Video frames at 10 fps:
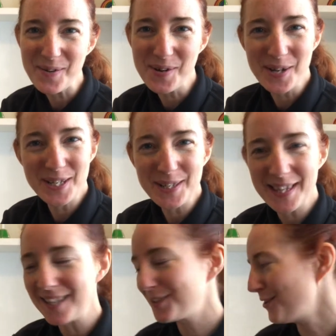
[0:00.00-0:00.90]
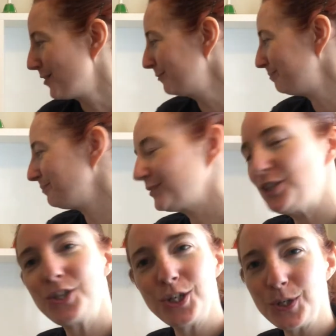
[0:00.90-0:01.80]
we're going to use that song to
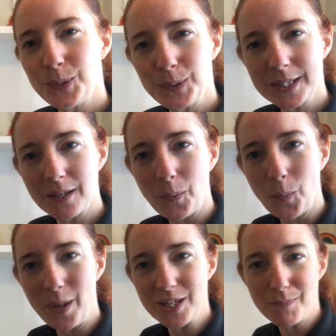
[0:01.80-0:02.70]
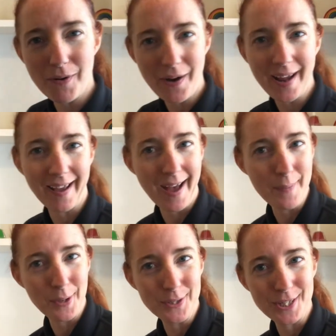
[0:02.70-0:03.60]
choose which maraca
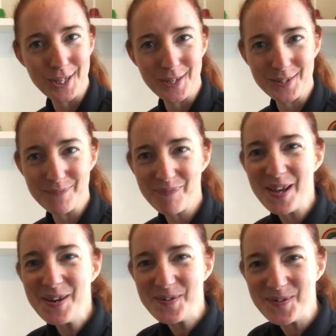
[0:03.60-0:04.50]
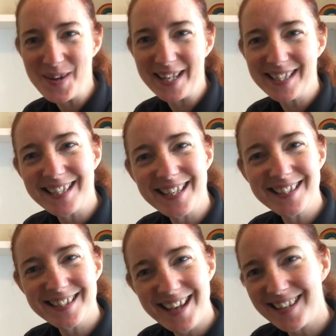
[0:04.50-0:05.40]
I'm going to use. Ready,
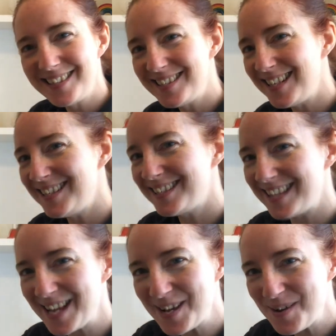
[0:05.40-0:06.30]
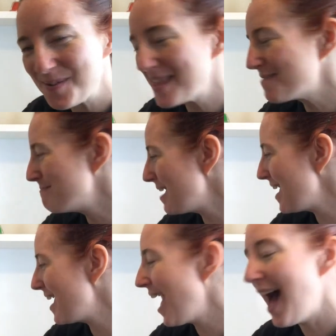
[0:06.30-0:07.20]
steady, sing with
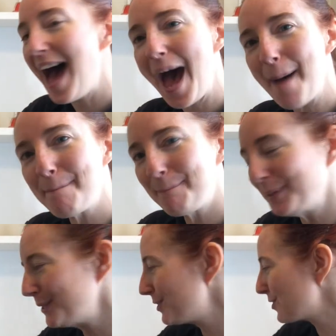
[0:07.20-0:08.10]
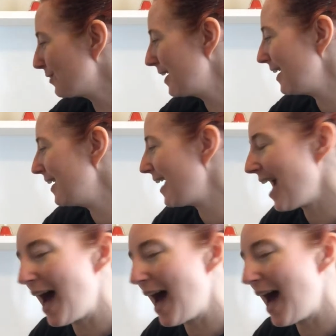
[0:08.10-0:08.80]
me. Apple tree,